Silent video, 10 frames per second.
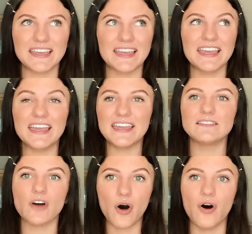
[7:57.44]
it
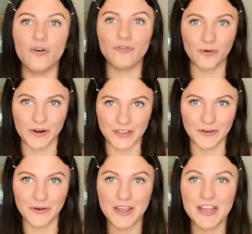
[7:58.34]
is all for
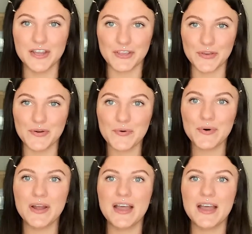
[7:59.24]
you. You